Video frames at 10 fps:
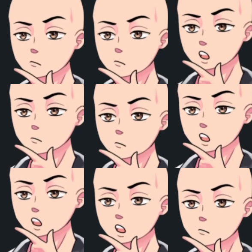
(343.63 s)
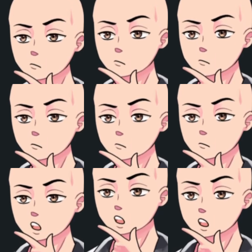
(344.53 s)
the
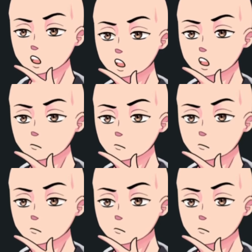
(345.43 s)
P